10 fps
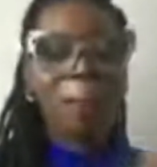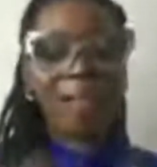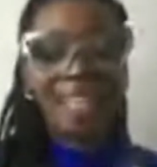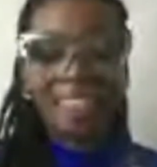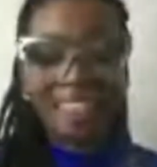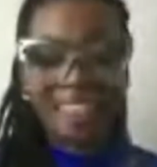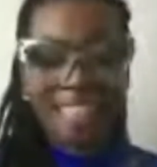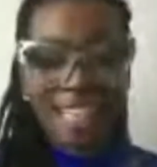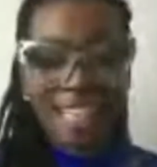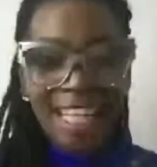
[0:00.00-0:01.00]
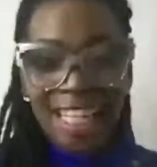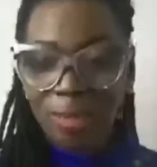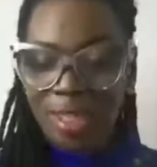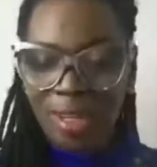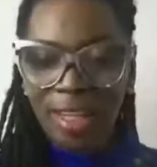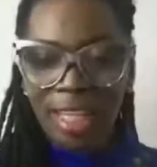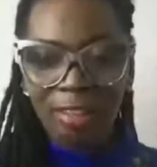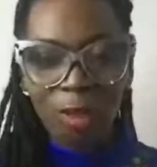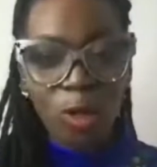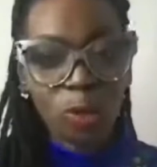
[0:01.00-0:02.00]
Planting seeds with Darlaina
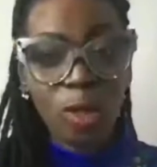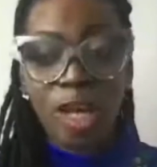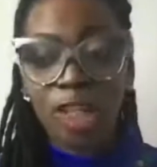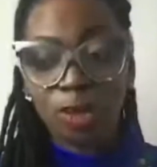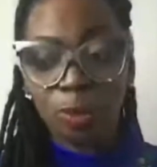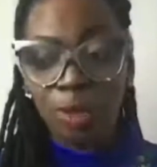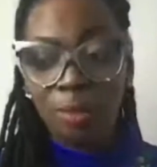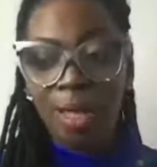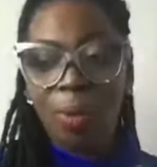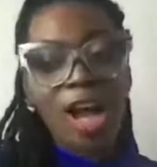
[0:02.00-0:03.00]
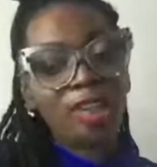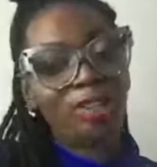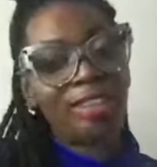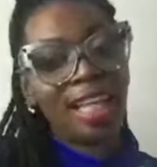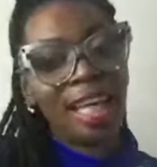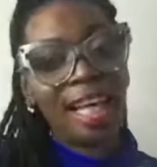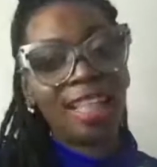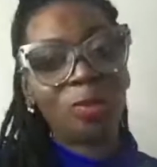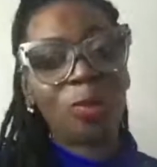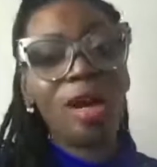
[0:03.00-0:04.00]
Rose. 100 women, 100
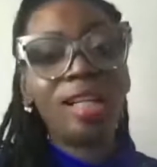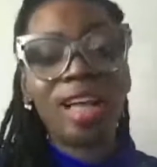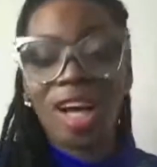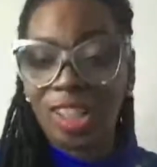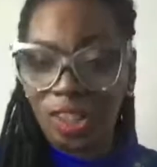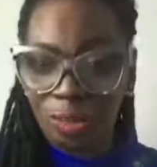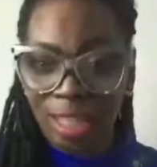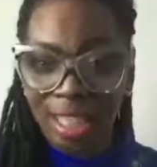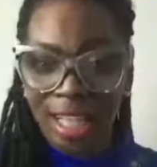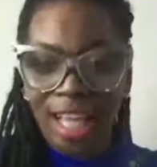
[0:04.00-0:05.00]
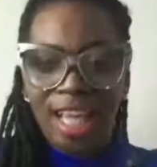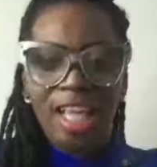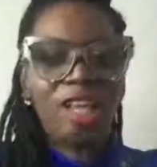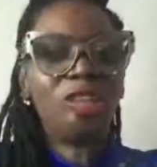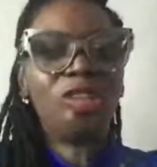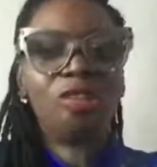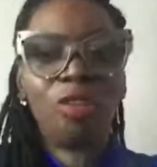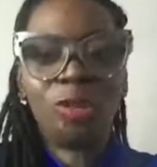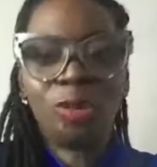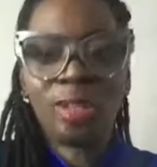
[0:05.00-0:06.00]
days, 100
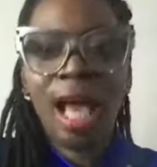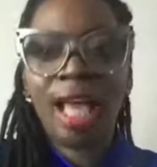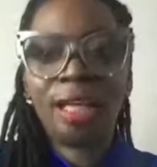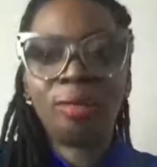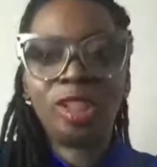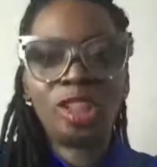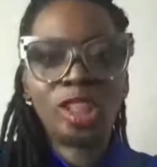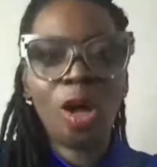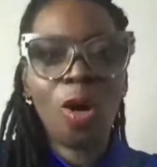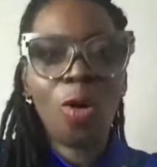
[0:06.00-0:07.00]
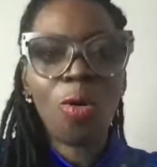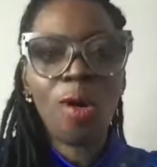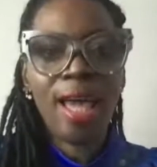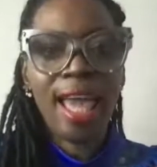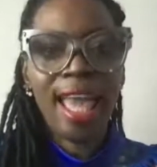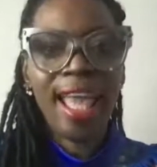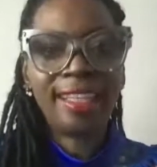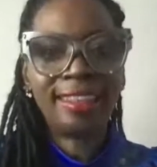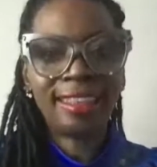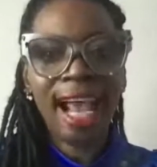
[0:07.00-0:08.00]
interviews. I am so
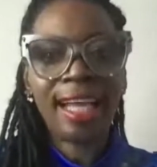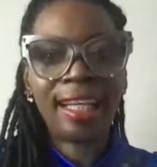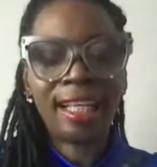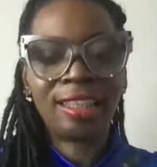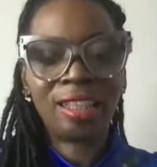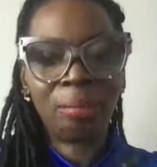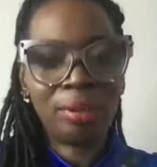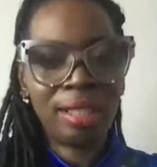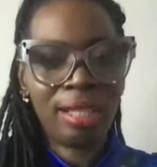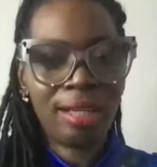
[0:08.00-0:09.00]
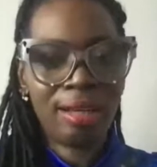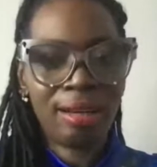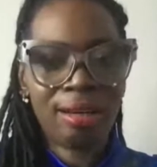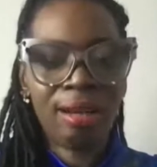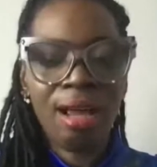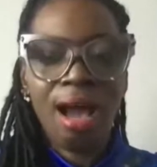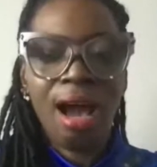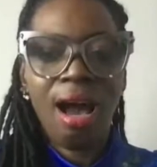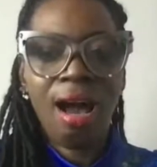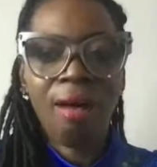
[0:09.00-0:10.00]
excited to be here
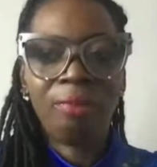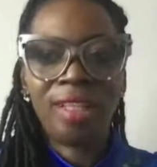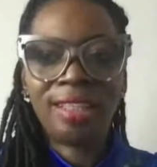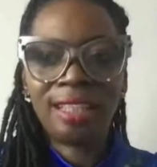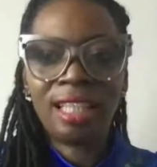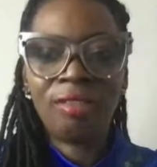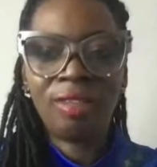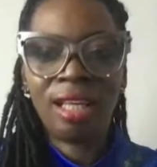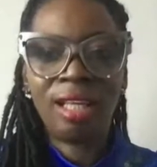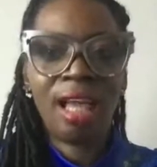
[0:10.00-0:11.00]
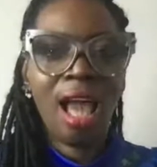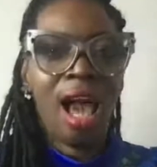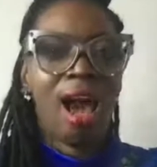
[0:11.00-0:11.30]
this evening